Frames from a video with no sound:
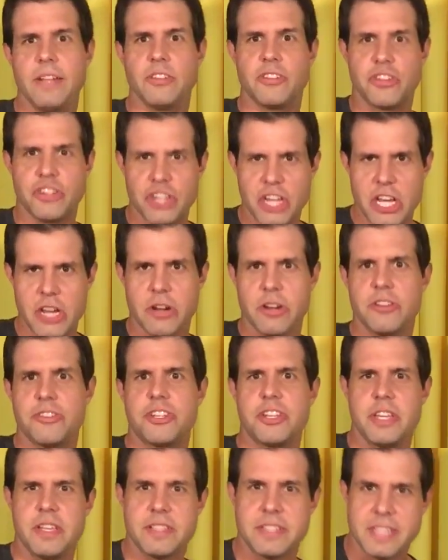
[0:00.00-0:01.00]
G or
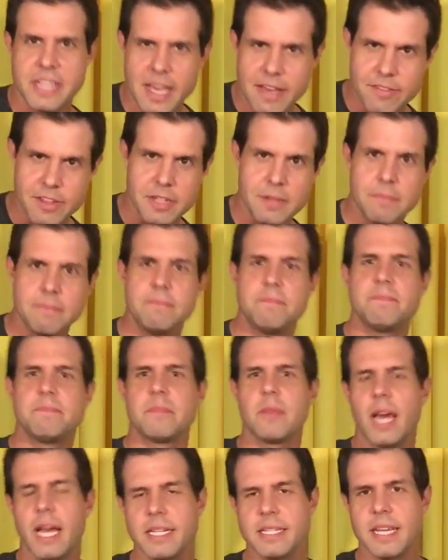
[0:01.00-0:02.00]
G7. I
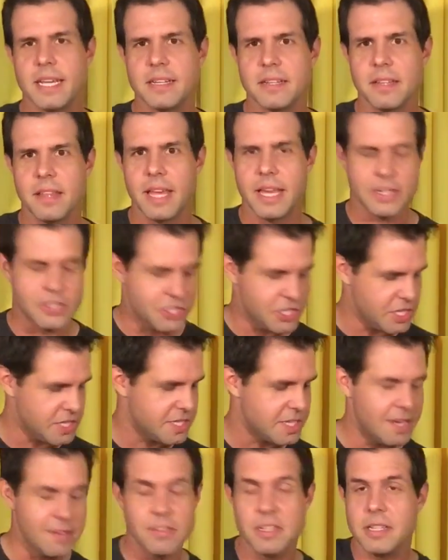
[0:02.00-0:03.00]
tend to like
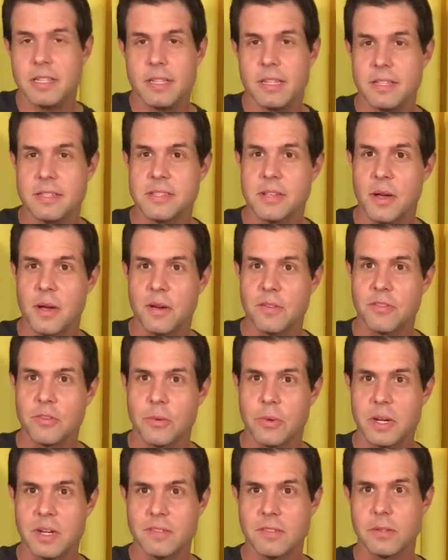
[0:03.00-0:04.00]
G7 in this song for
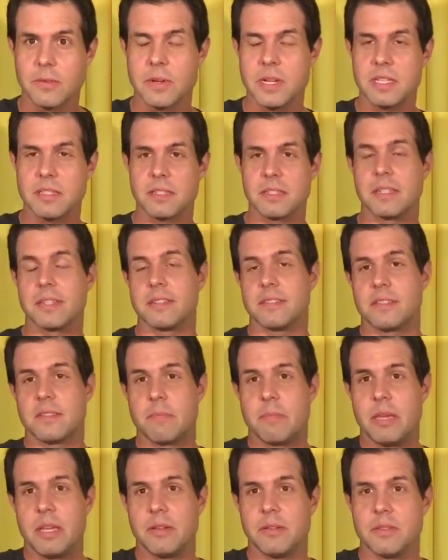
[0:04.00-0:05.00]
whatever reason, because it's a
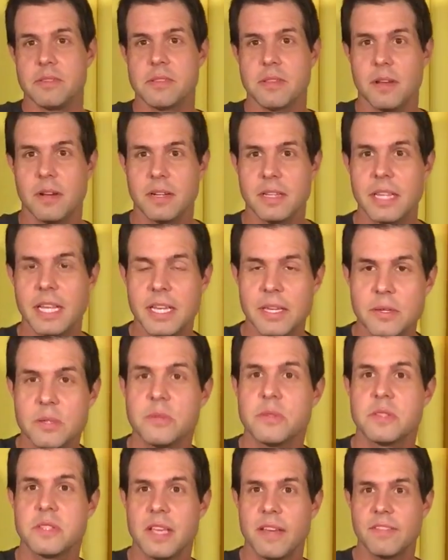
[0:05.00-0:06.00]
Beatles song and they
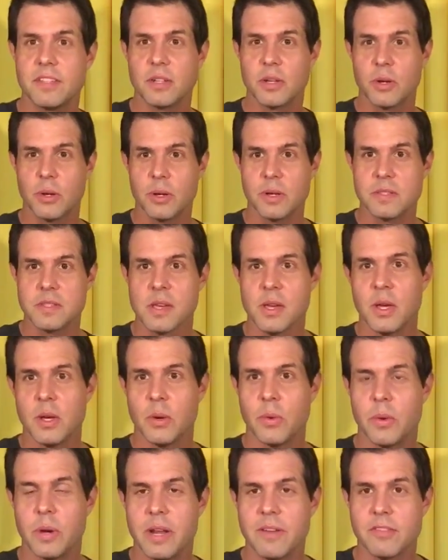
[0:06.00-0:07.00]
use 7 chords
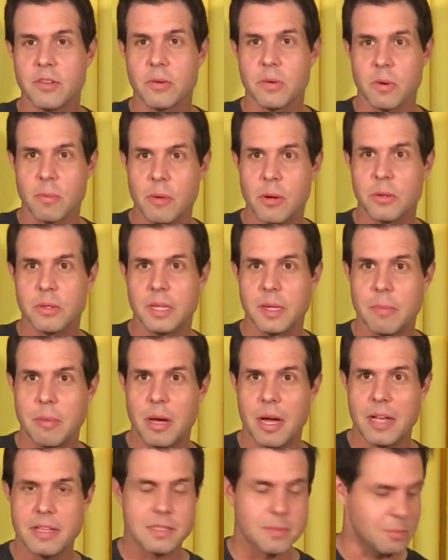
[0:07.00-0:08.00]
whenever remotely
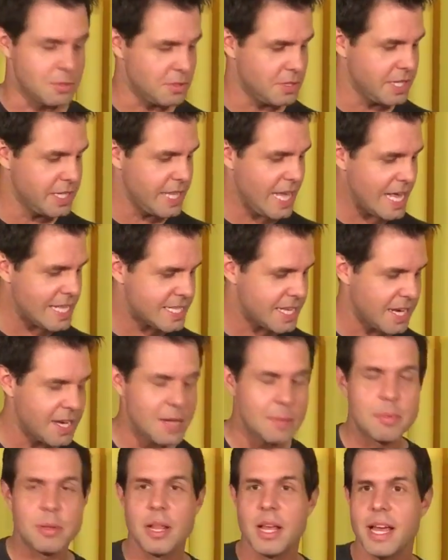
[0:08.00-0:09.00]
possible. And that's how you
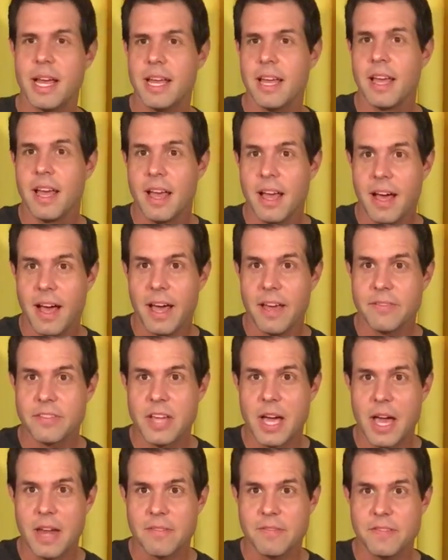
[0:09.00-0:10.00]
play I've
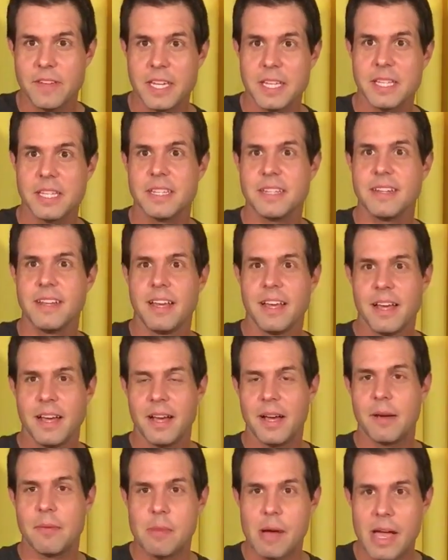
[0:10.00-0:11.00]
Got a Feeling
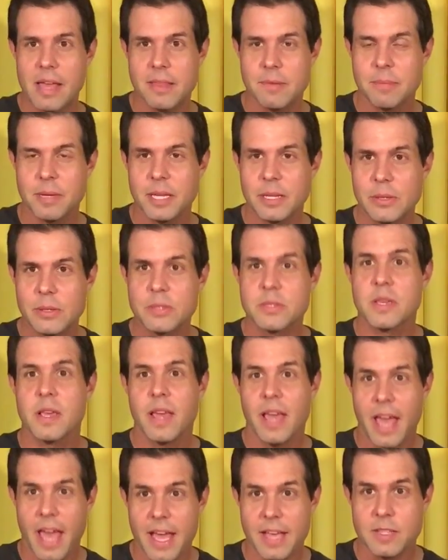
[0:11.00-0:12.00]
by the Beatles,
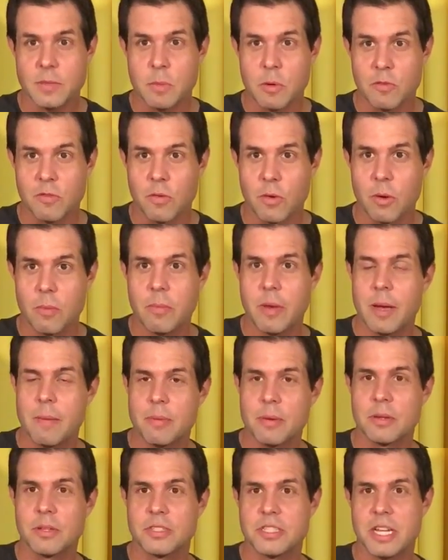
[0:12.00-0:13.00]
as performed by
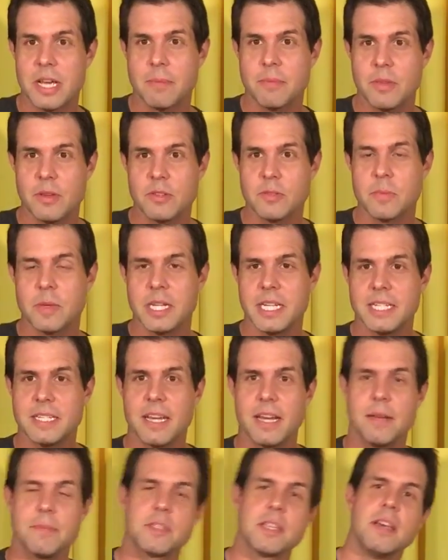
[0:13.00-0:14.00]
Pearl Jam those many
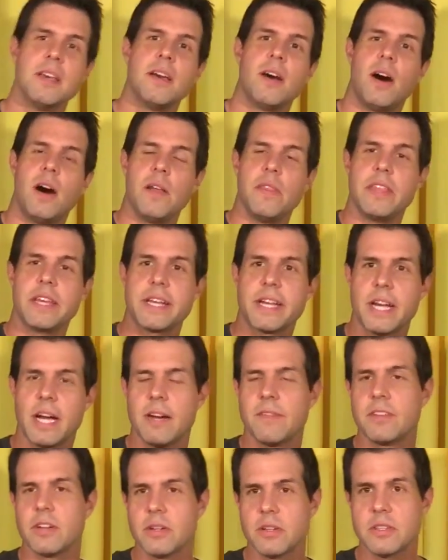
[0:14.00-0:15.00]
times. On the
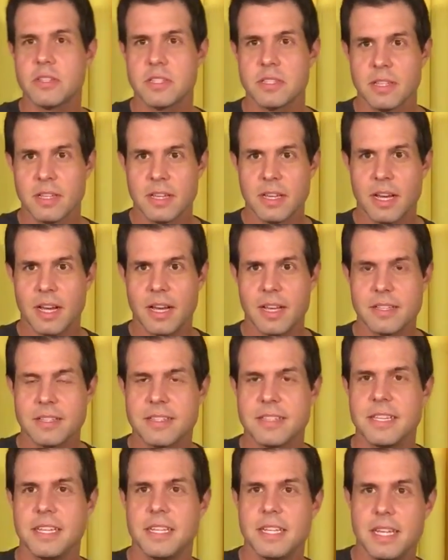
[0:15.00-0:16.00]
covers
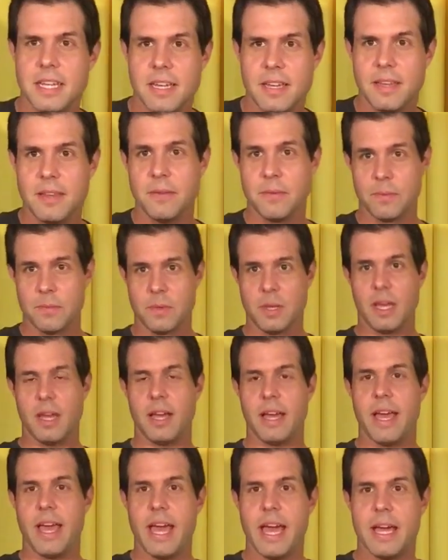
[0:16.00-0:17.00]
CD
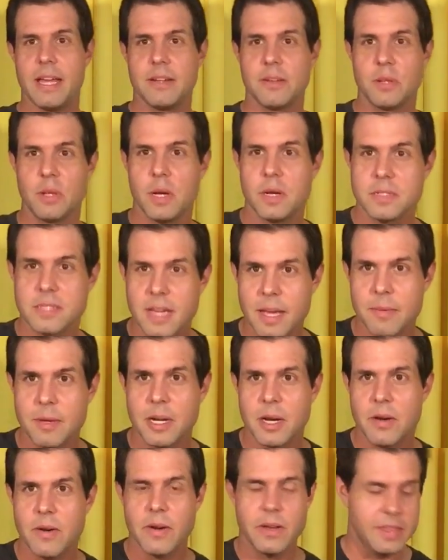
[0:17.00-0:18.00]
I had a long time
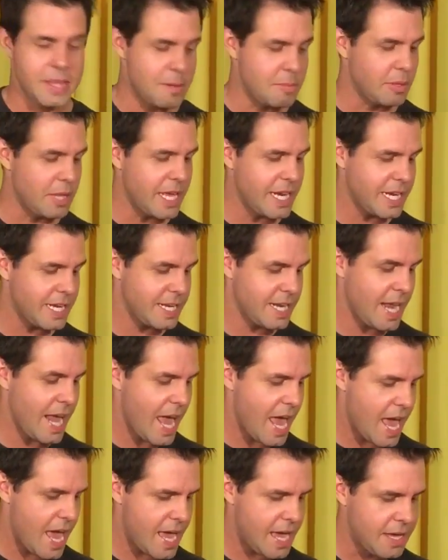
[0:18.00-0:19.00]
ago, they played it in
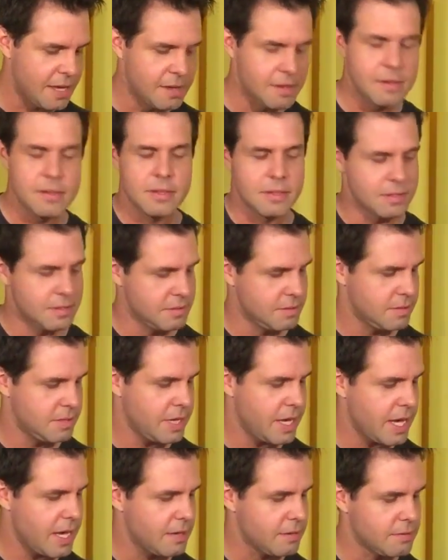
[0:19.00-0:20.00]
A.
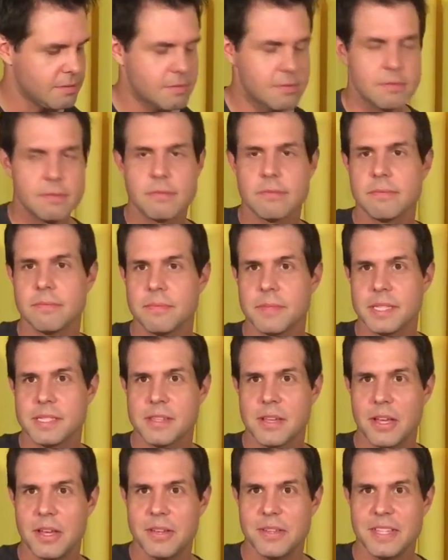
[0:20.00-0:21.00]
Yeah. That's
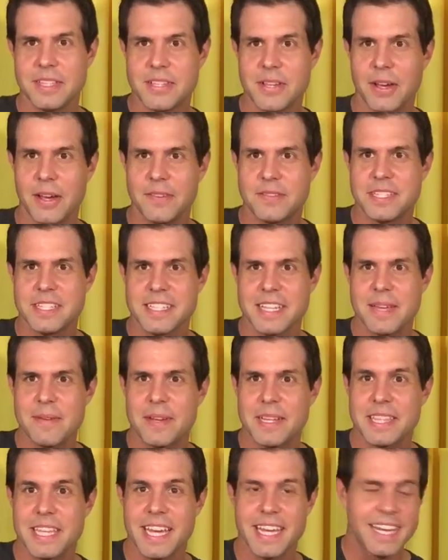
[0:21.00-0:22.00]
all I have to say
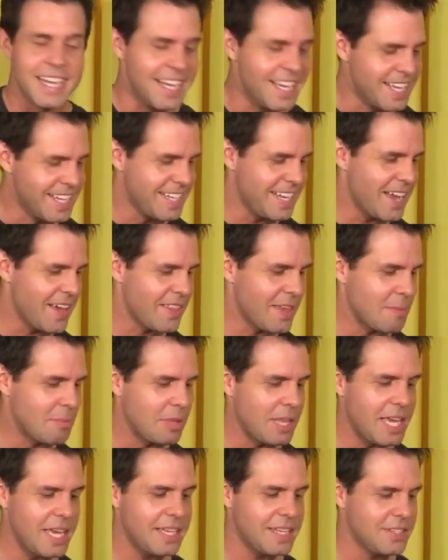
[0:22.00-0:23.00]
about that. Now they
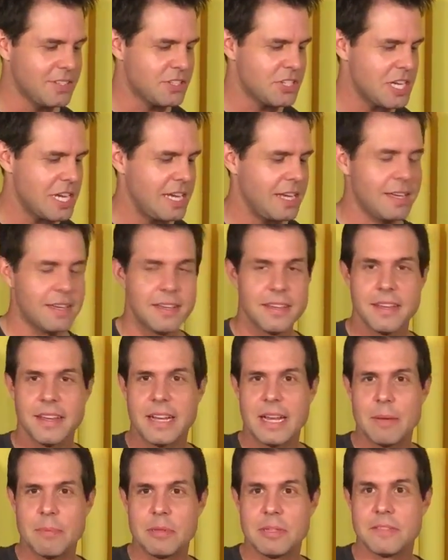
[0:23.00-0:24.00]
play it in G. A
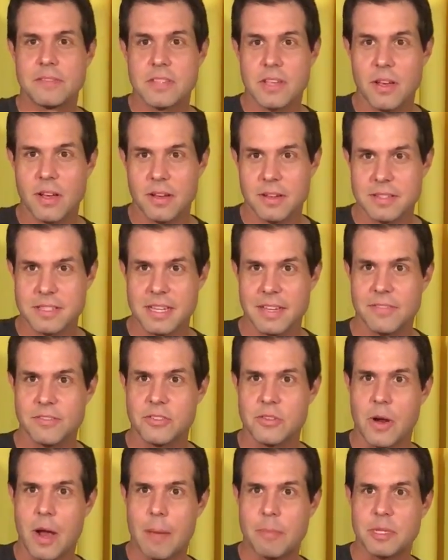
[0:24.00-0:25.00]
couple of songs have
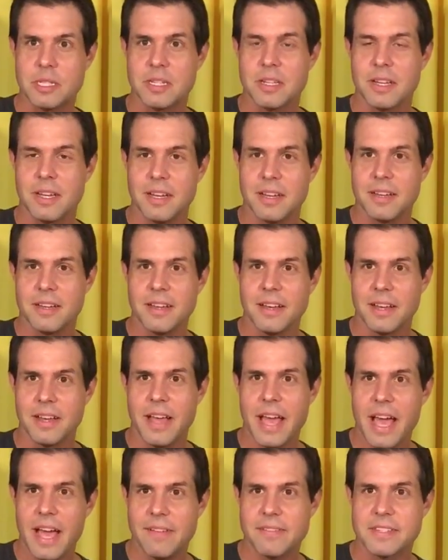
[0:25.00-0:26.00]
dropped a
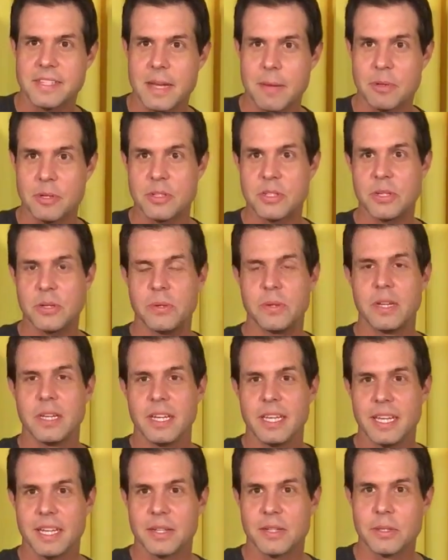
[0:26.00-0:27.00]
half step or two,
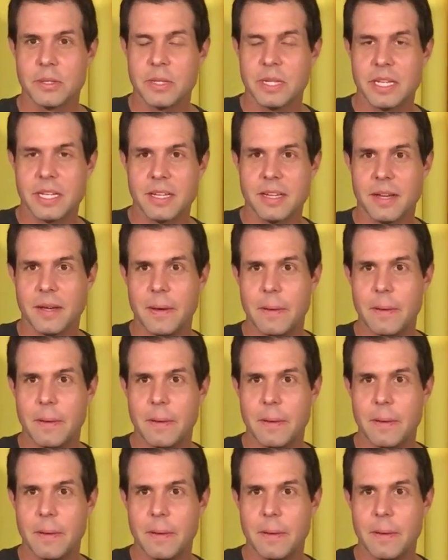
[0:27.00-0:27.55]
including